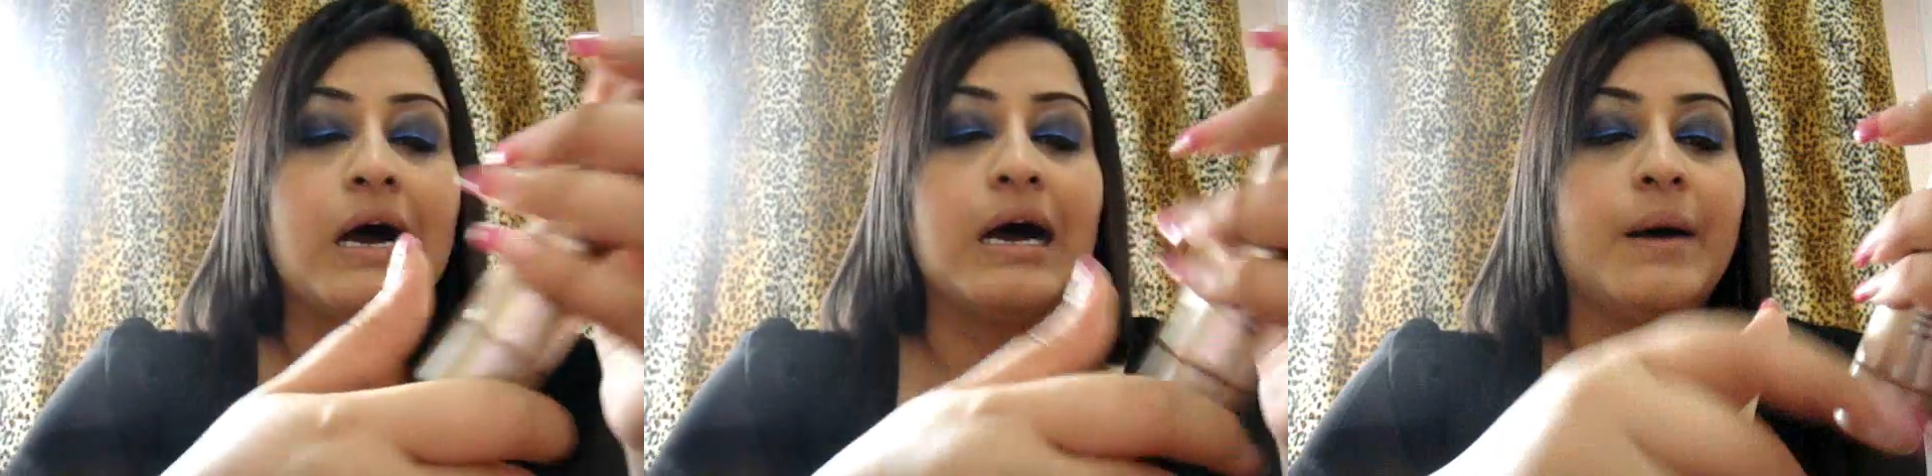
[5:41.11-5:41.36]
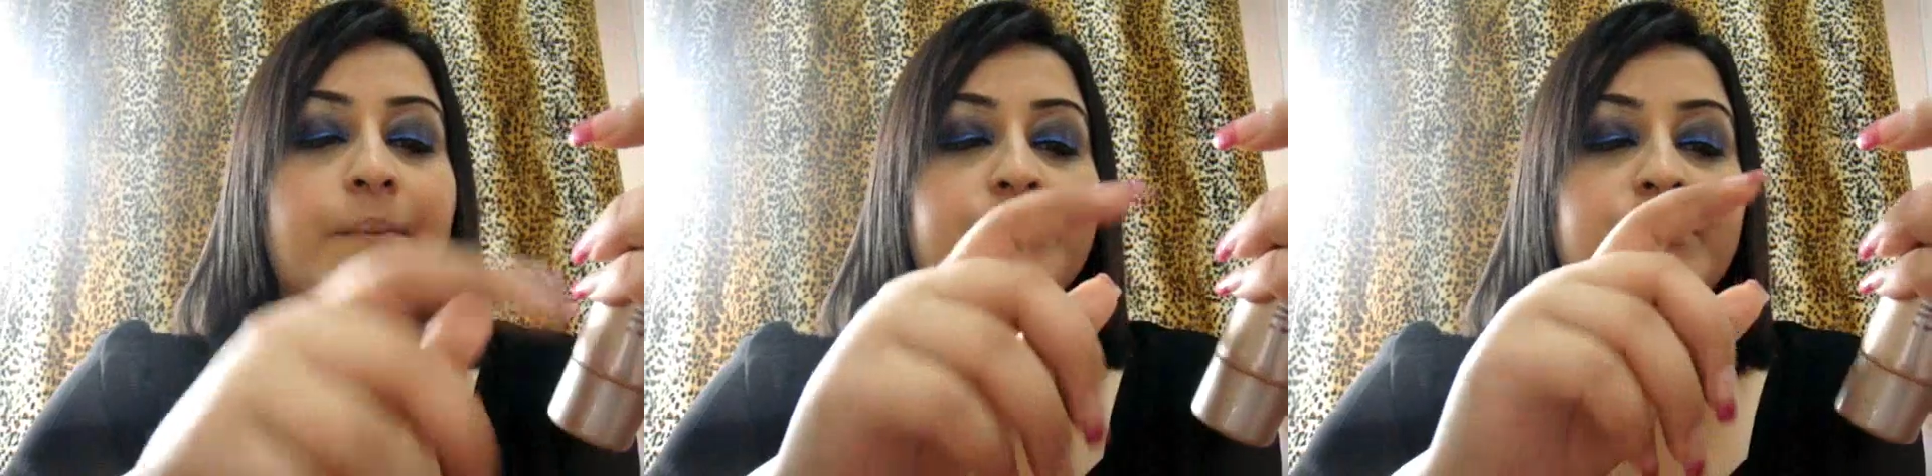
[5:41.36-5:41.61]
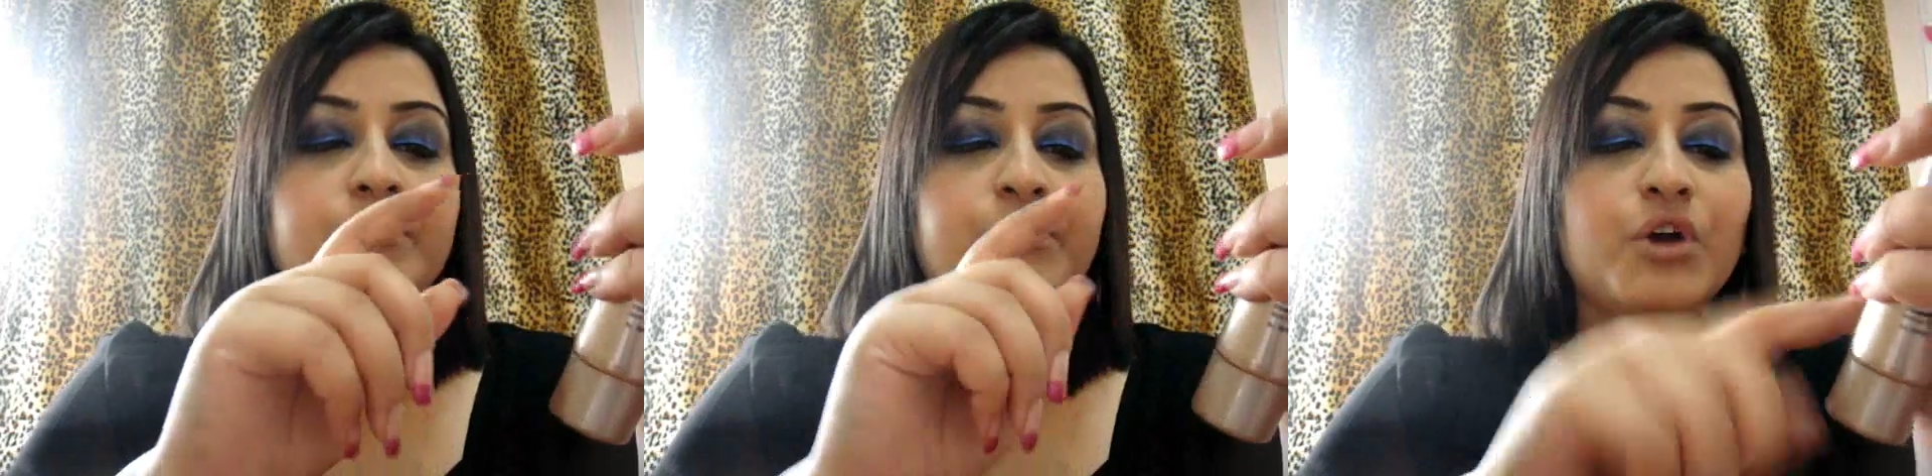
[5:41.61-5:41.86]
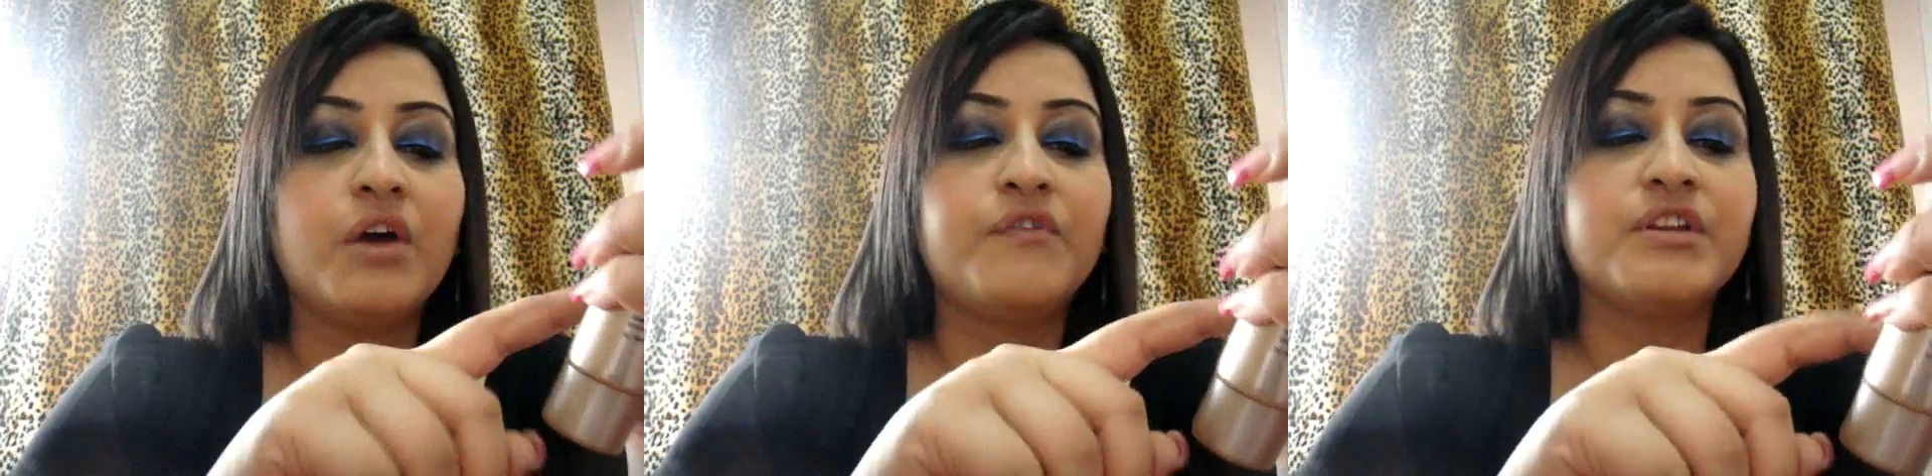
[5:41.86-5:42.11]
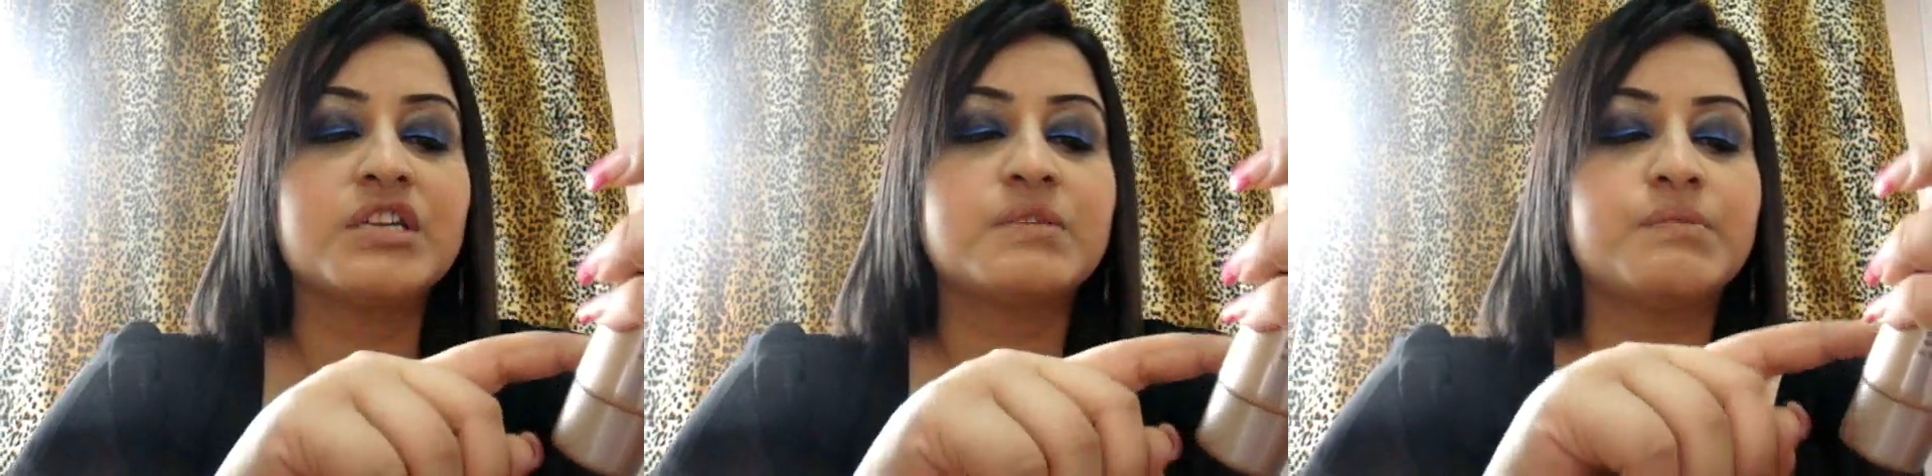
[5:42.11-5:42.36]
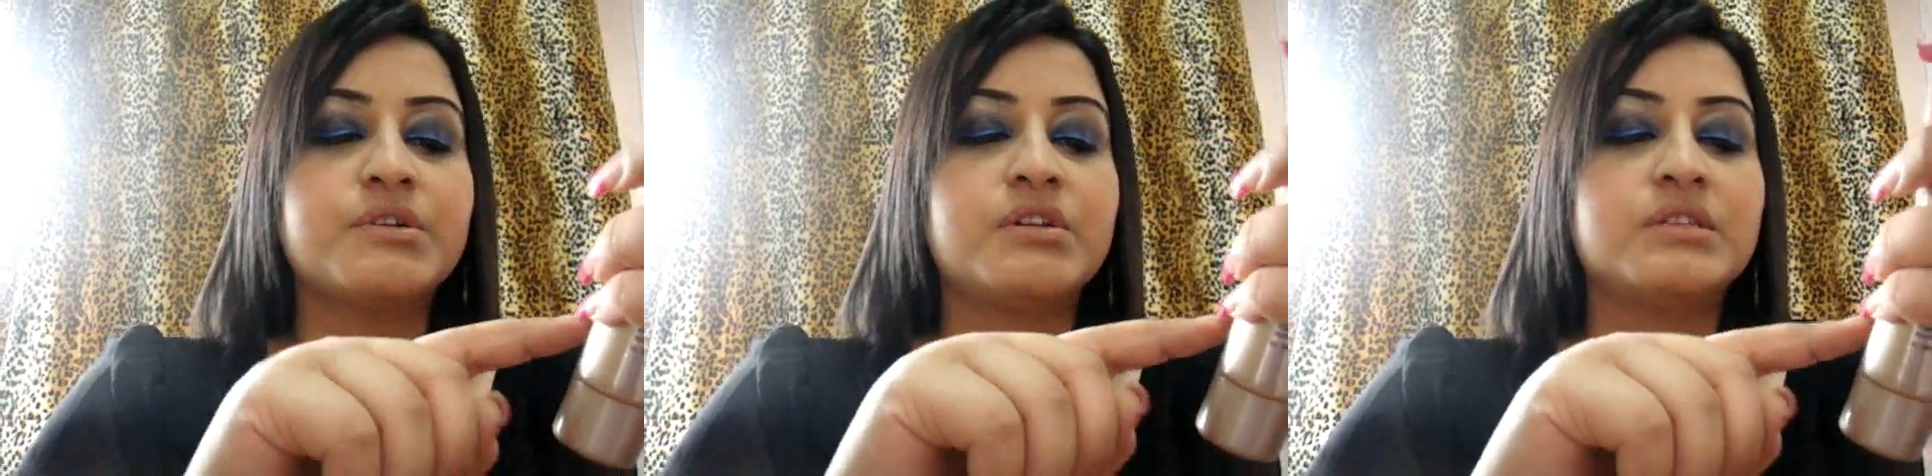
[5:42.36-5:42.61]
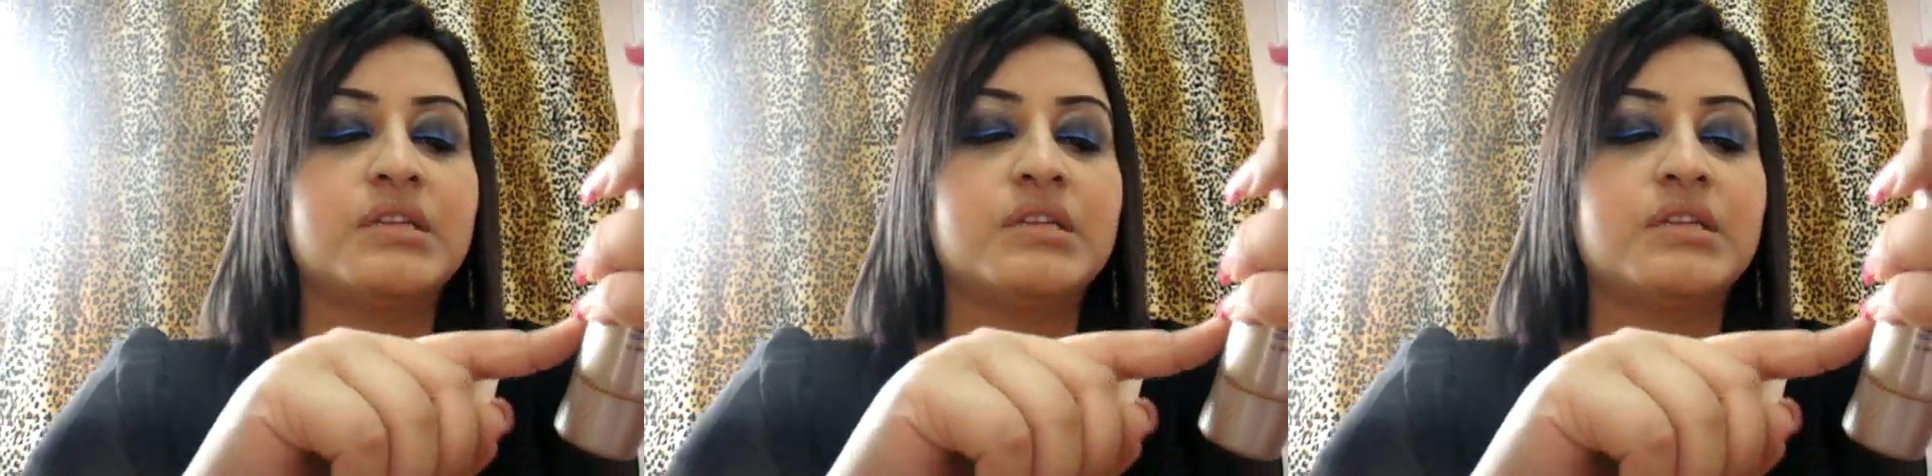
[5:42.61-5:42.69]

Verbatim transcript: Um, Pure Finish Mineral